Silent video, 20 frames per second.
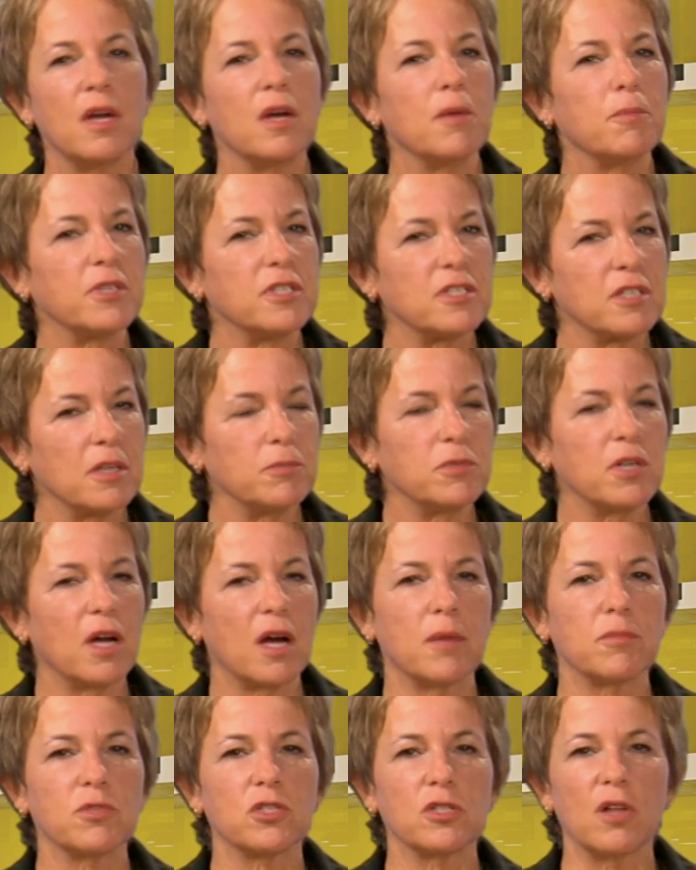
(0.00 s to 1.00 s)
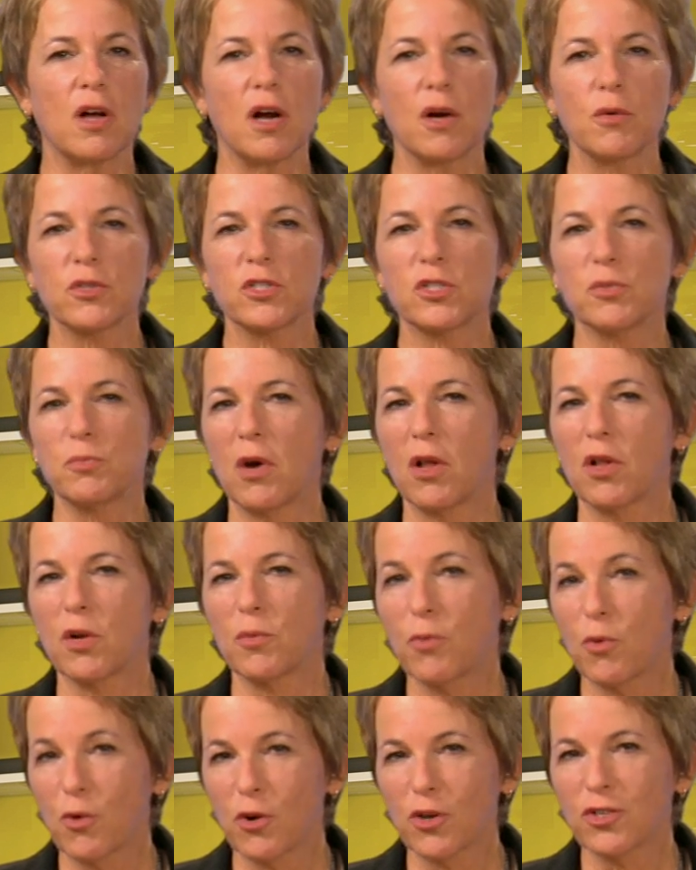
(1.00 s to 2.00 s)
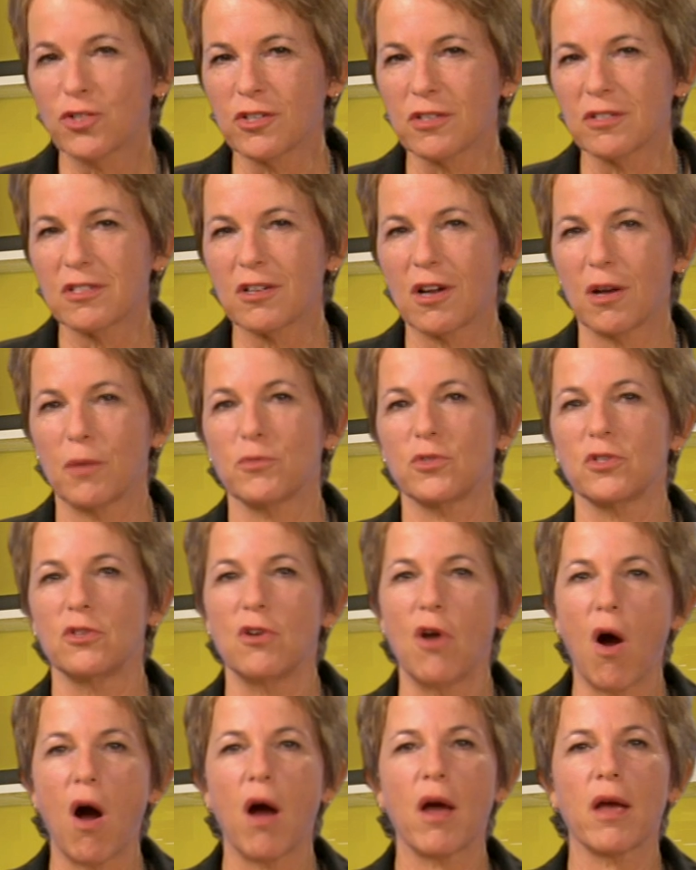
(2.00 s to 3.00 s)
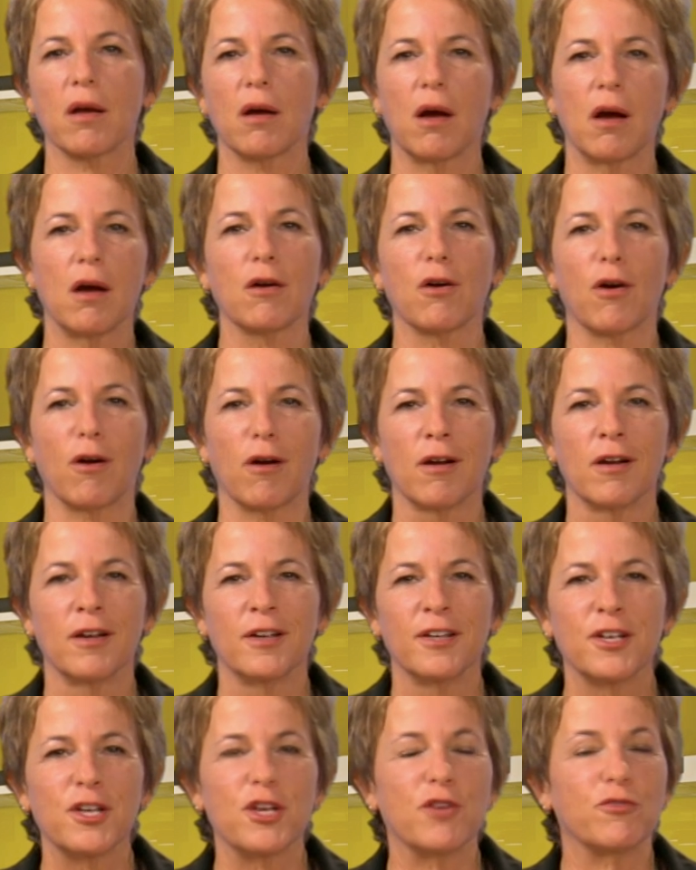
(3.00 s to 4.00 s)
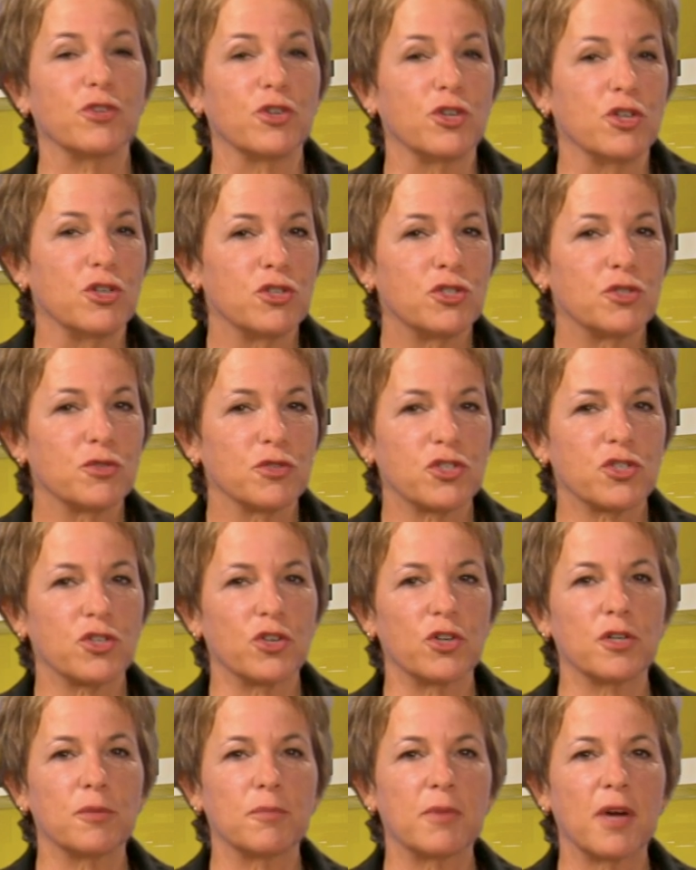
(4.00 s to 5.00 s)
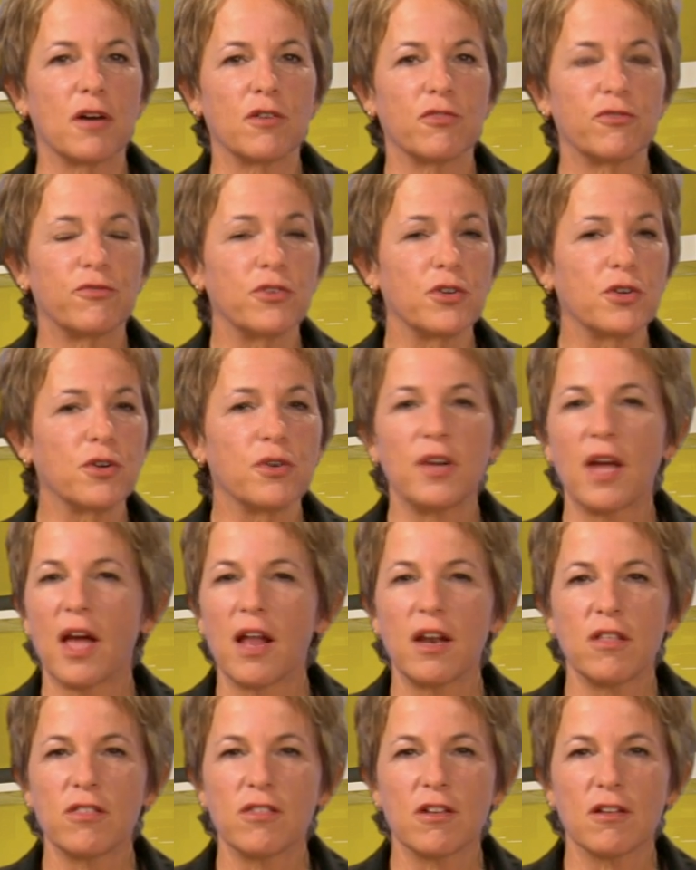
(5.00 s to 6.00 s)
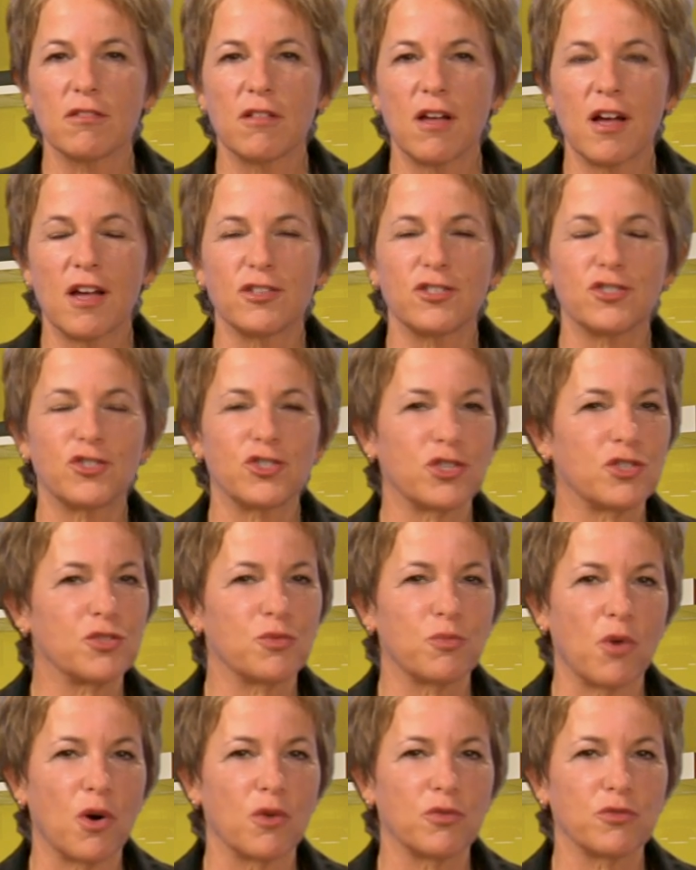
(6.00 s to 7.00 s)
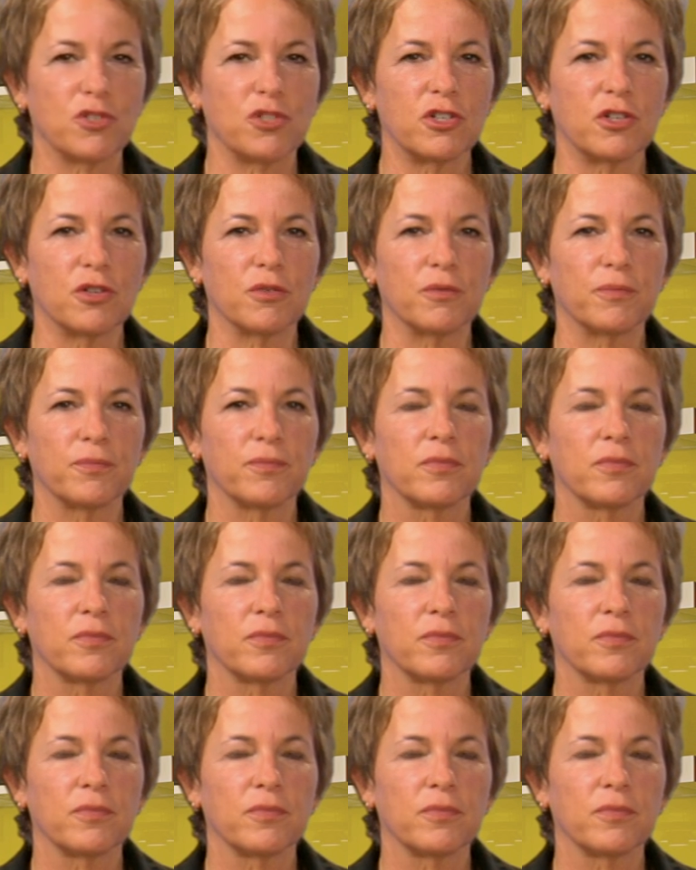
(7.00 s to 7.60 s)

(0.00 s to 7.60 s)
But sometimes, along with smaller portions, comes gnawing hunger. If you're used to a certain amount of food, anything less just won't do.